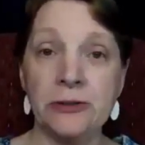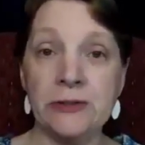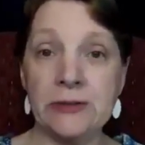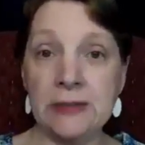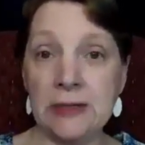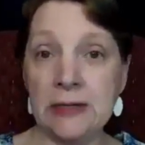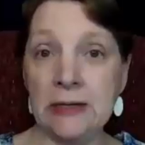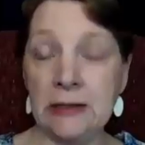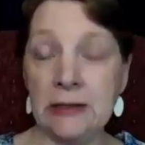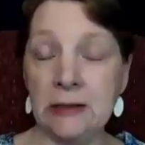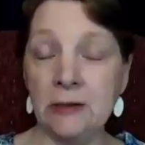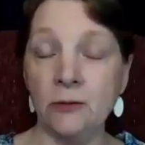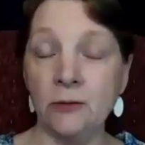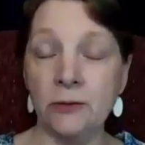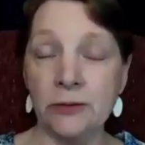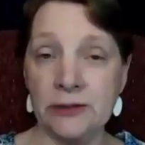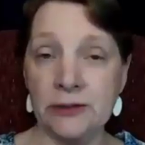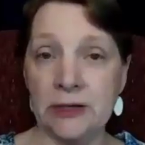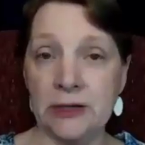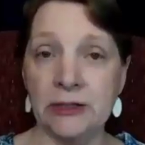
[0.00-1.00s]
scene
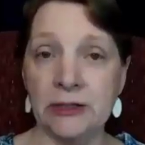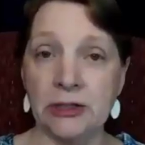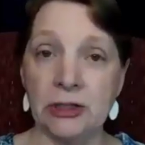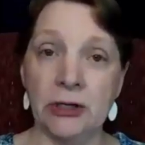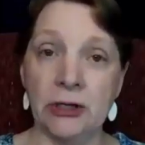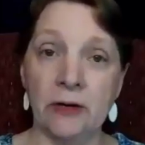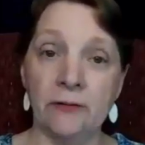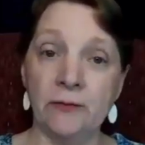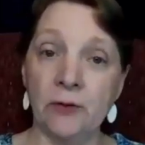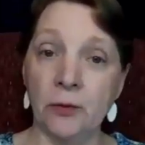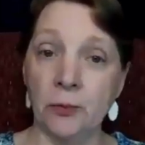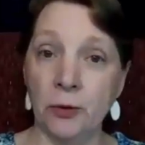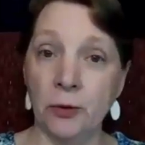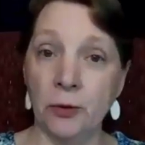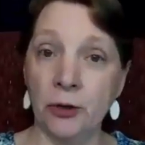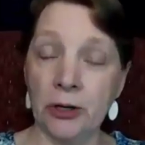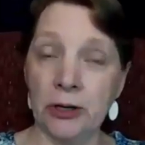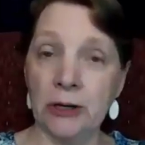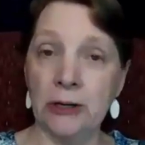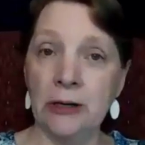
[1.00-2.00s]
or section of your
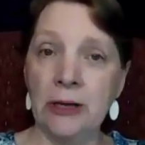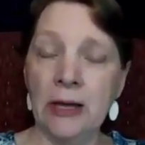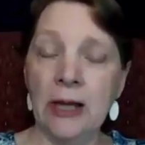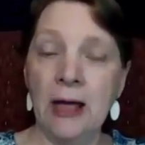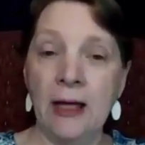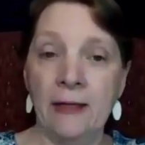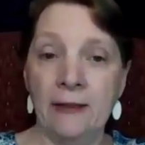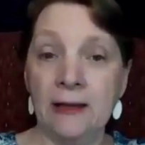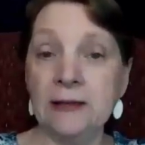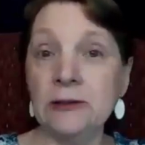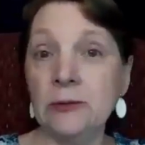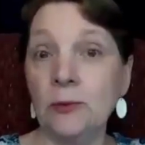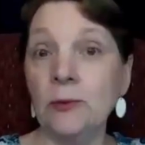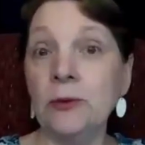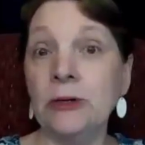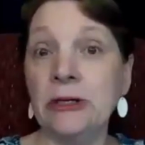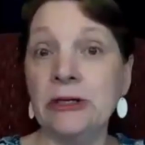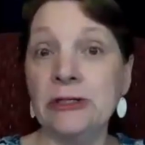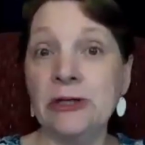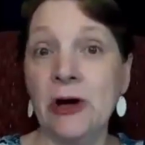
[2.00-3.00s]
book? That's what
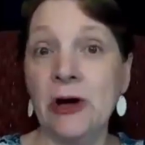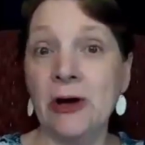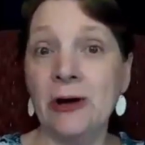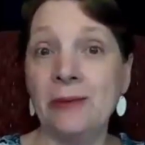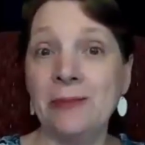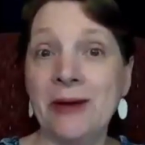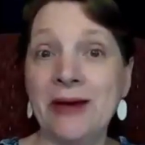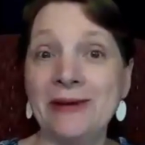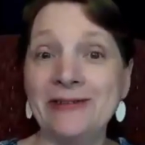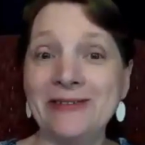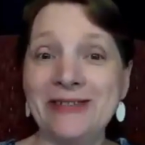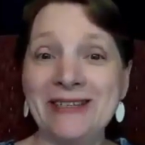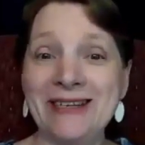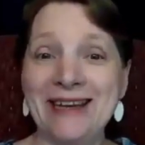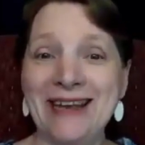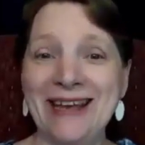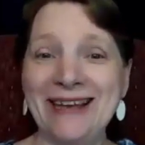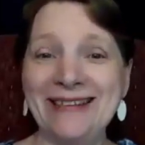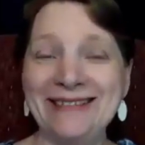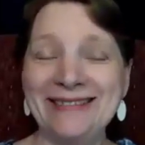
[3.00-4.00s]
we're going to talk about
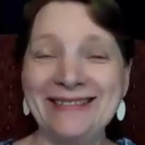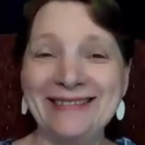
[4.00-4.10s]
today.